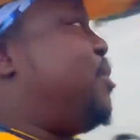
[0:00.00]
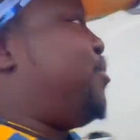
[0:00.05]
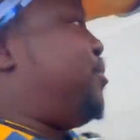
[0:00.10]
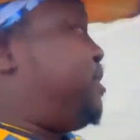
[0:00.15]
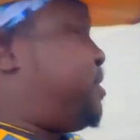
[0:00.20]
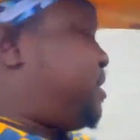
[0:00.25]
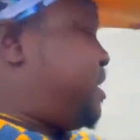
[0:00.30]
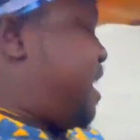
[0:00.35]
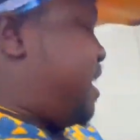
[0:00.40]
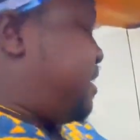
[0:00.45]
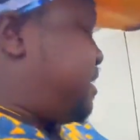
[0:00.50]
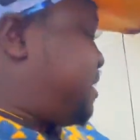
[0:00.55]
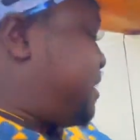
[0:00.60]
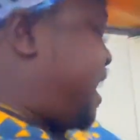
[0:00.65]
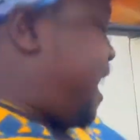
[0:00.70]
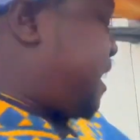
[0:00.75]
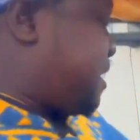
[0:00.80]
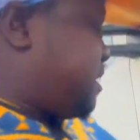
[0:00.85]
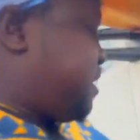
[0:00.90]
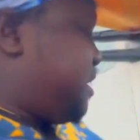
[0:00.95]
stay
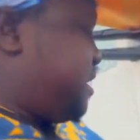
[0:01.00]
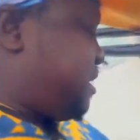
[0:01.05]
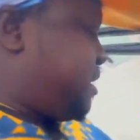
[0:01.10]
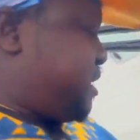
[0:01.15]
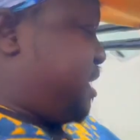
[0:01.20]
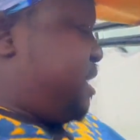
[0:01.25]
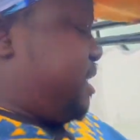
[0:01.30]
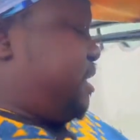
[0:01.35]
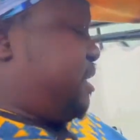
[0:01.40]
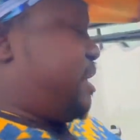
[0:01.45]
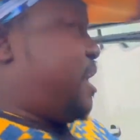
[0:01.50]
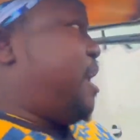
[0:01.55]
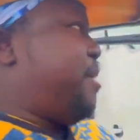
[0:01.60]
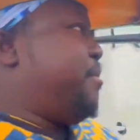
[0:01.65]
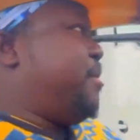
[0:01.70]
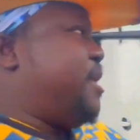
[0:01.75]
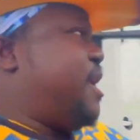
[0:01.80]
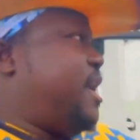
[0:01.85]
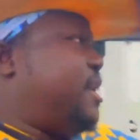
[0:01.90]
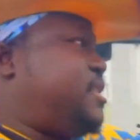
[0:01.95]
stacked to the ceiling,
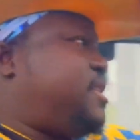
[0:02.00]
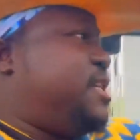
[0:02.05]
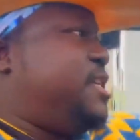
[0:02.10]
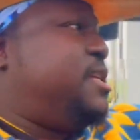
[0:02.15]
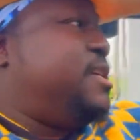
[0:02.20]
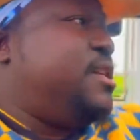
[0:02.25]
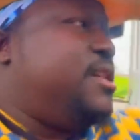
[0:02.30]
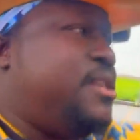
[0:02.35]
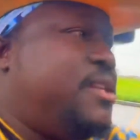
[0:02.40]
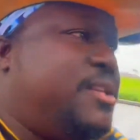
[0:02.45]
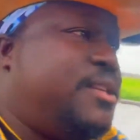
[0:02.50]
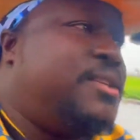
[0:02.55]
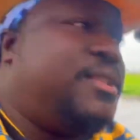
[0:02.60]
damn it. Nightito,